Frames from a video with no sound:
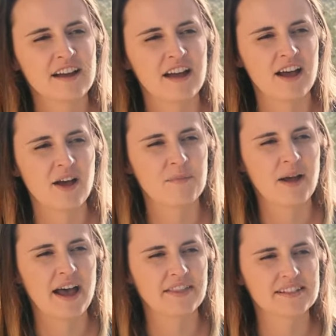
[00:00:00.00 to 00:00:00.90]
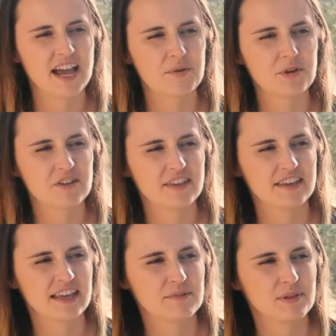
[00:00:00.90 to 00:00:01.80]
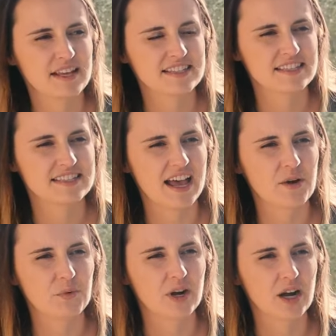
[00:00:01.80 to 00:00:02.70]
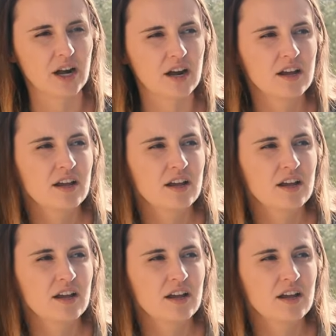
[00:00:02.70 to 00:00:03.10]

Um, at the time, we were thinking places that were